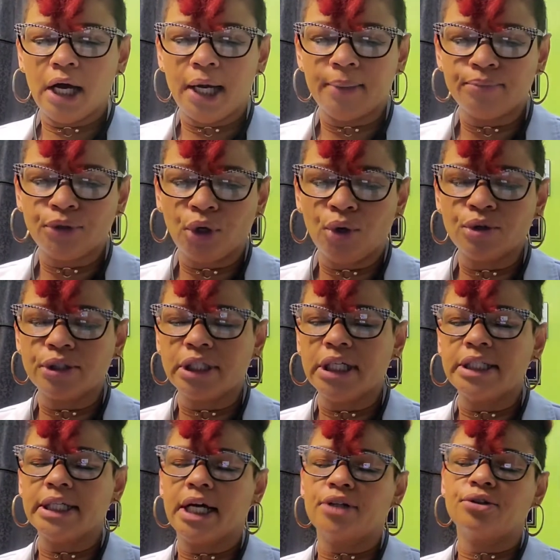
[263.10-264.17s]
Those things
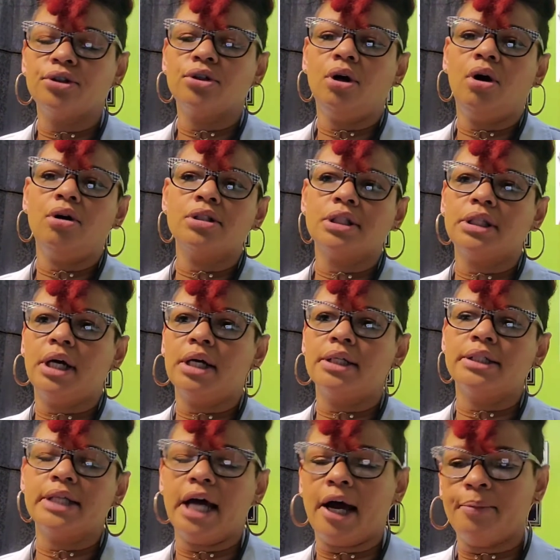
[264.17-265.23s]
actually cause a lot of
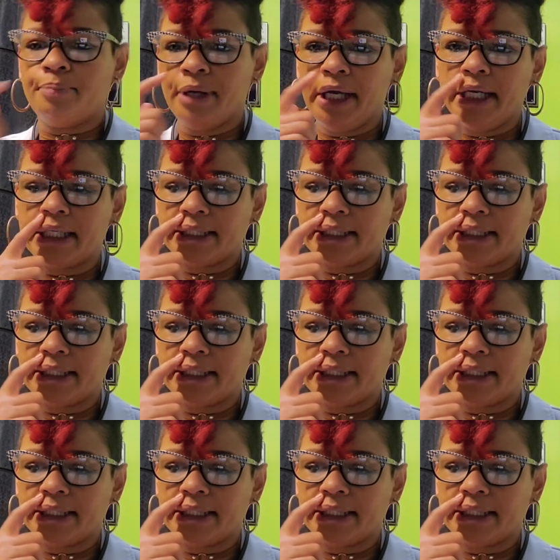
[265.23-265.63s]
diabetics.